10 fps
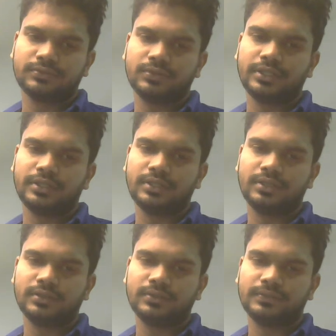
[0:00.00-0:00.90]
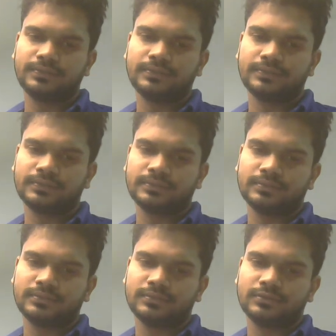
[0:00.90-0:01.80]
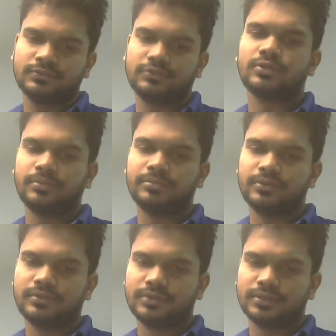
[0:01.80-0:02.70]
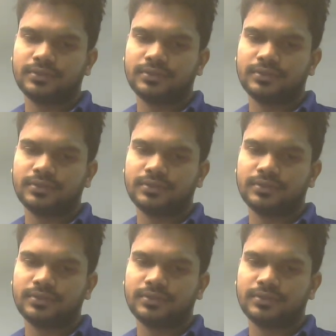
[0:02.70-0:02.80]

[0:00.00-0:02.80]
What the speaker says: only in detail for computer vision.